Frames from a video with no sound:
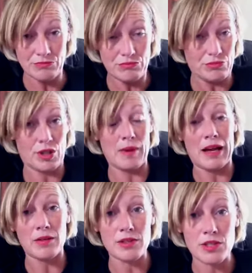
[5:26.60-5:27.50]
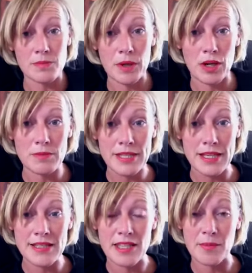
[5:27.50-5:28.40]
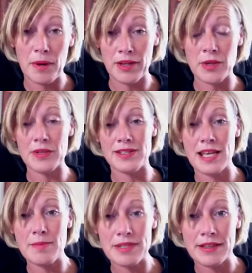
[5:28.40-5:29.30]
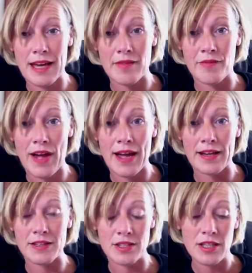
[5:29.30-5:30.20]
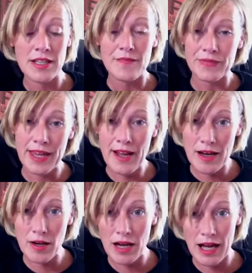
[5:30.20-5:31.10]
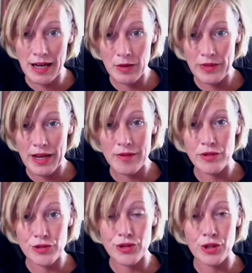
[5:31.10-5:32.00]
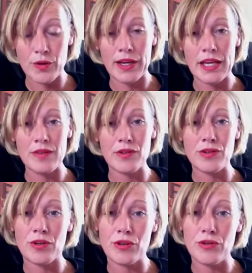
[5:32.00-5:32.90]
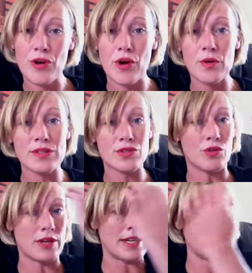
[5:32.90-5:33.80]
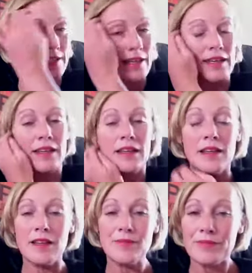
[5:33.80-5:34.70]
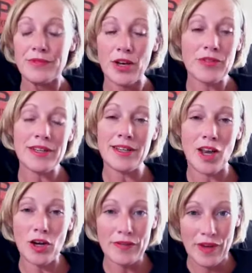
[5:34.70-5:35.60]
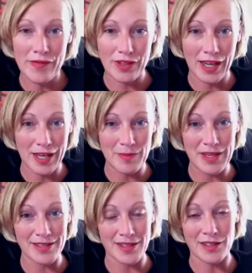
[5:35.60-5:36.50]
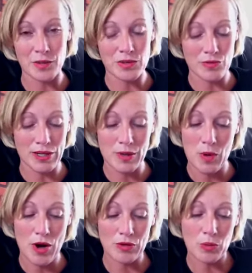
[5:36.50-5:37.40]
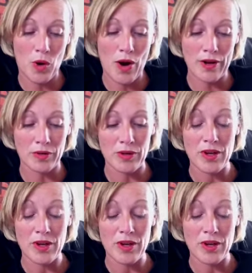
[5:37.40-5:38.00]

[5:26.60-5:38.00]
somehow it just becomes easier by you accepting that fact. Get out there and do it, even though you know it's not easy. Nothing in life ever came easy that was really worthwhile.